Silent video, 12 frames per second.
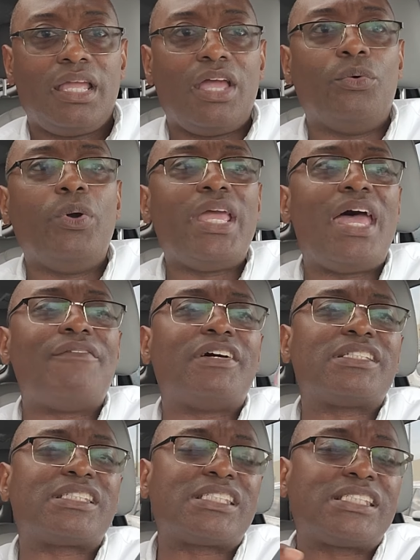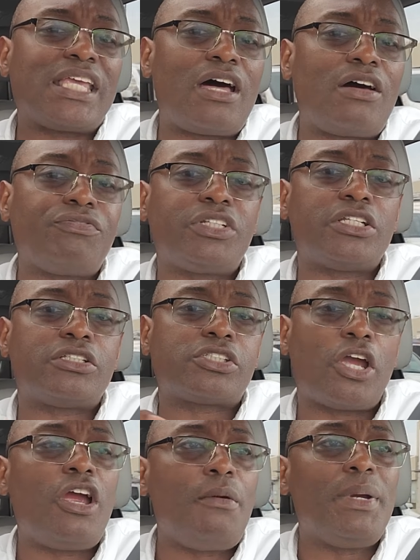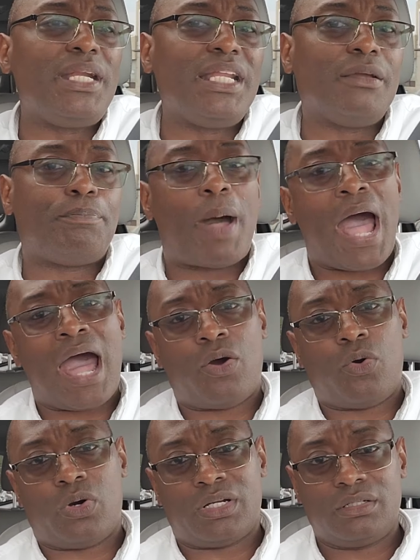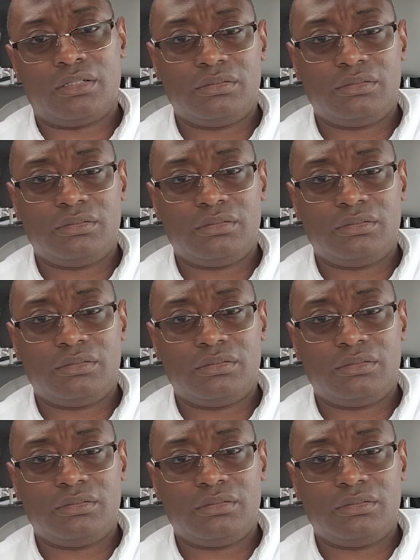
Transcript: And we have a self-determining power